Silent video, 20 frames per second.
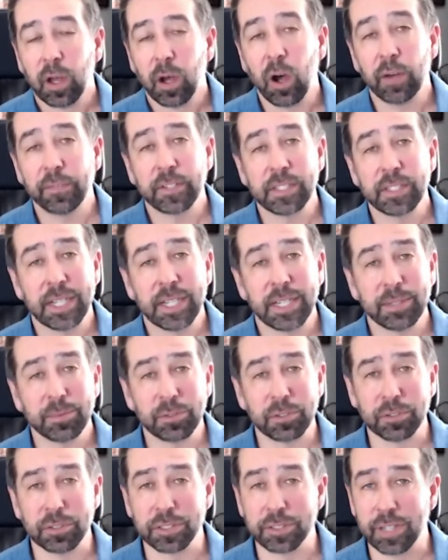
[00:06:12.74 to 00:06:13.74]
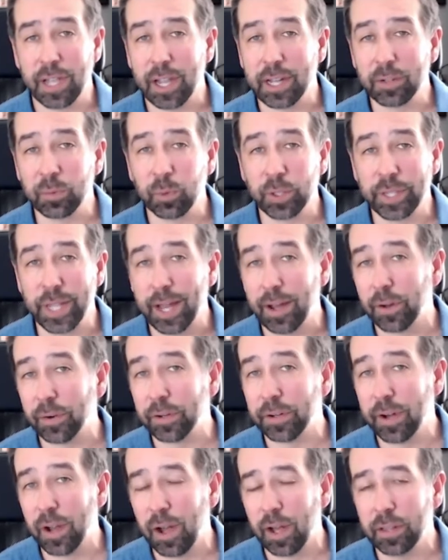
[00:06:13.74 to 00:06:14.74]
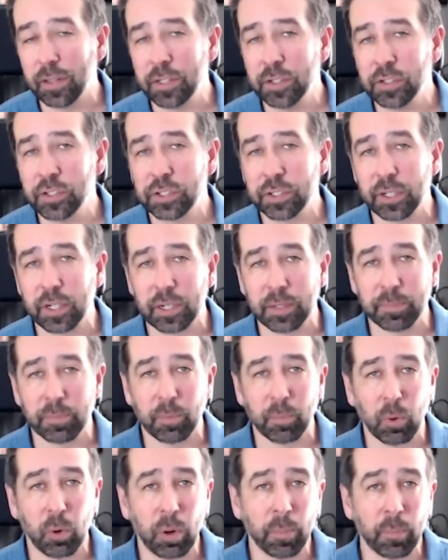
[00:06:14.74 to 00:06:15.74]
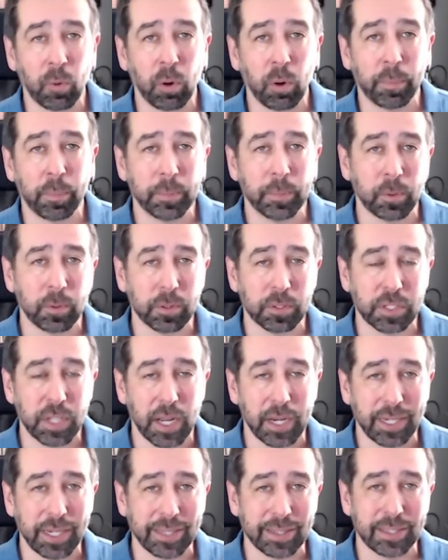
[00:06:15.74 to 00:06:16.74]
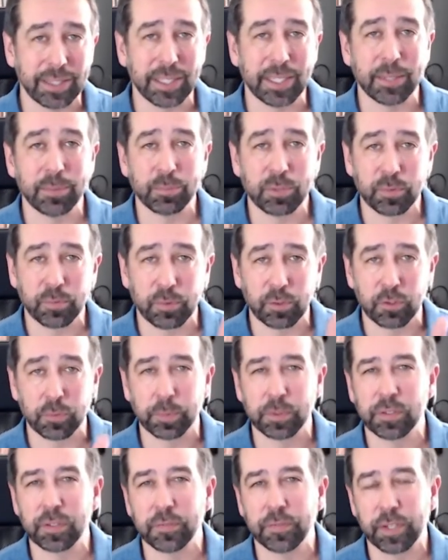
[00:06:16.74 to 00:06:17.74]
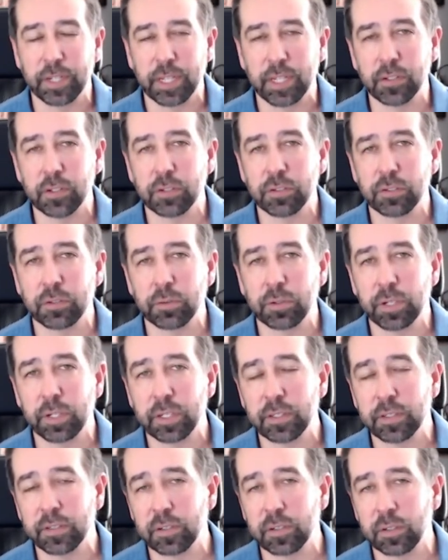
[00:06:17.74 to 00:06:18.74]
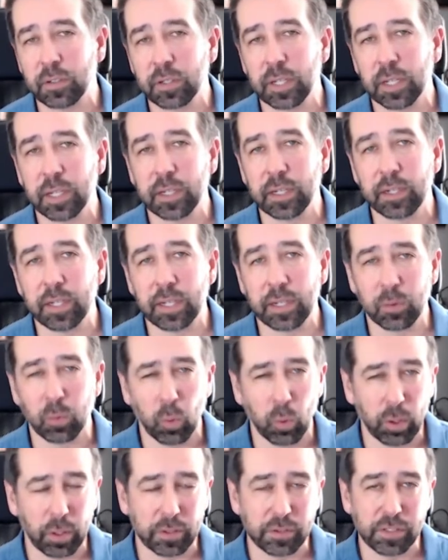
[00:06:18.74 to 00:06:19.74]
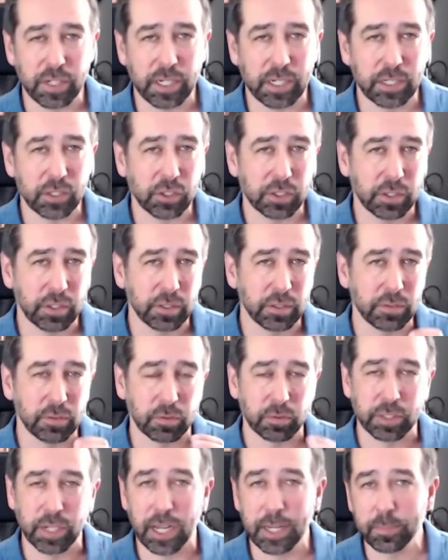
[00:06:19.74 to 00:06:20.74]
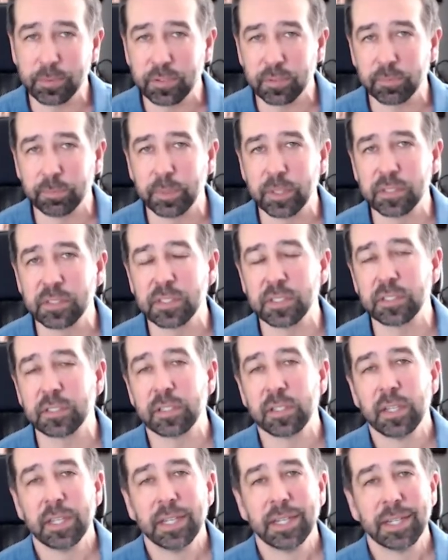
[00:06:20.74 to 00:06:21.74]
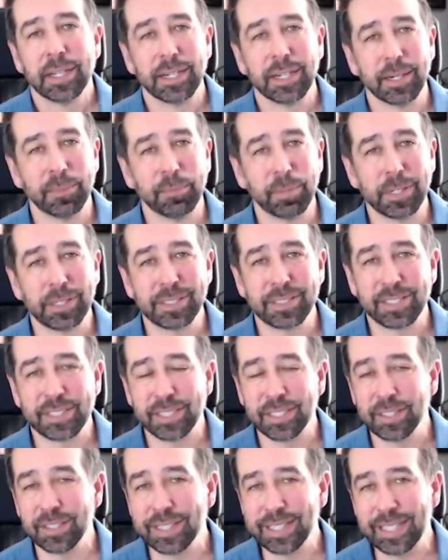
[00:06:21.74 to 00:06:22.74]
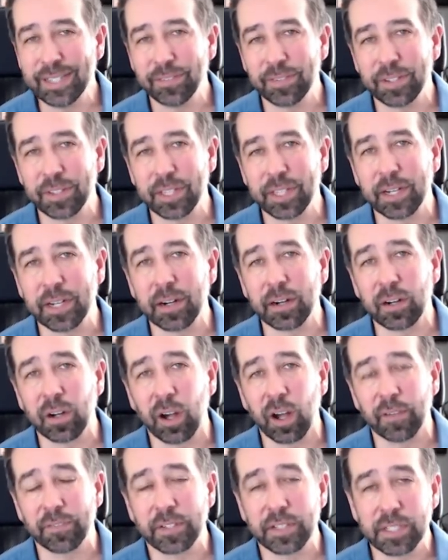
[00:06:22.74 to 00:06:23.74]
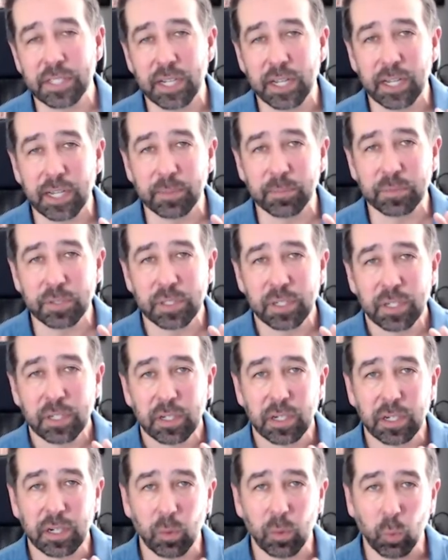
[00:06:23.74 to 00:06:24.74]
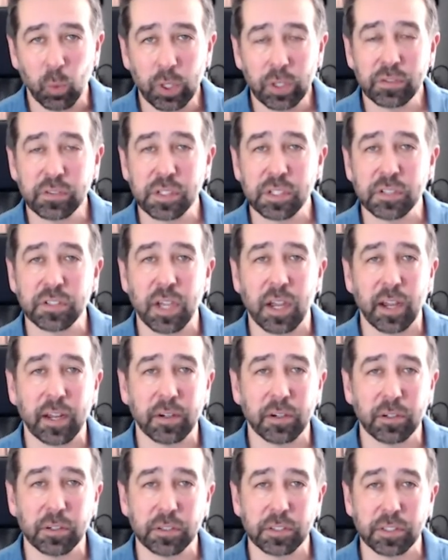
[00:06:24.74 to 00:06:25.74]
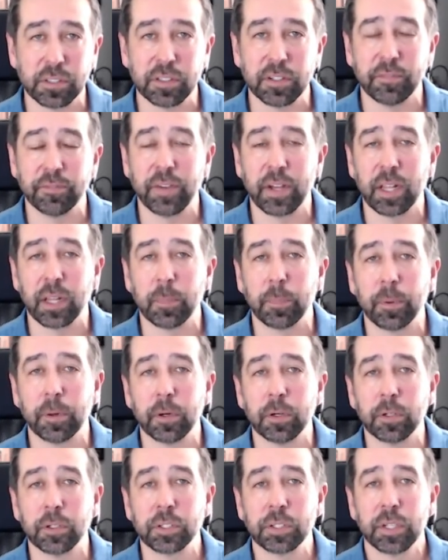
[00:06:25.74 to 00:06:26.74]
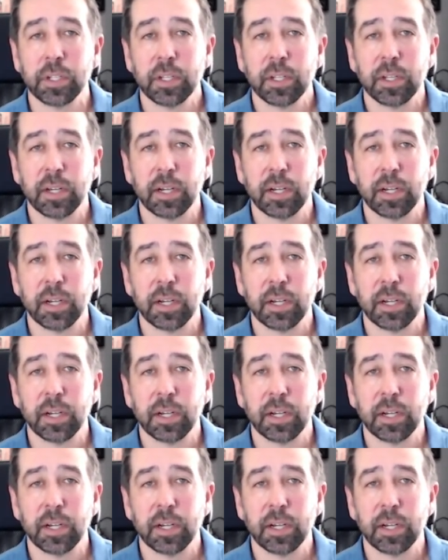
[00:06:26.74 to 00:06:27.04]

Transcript: Oftentimes they're designed without knowledge. More and more people are designing themes for specific industries and organizations or types of business. But still, even there, oftentimes we as designers and developers,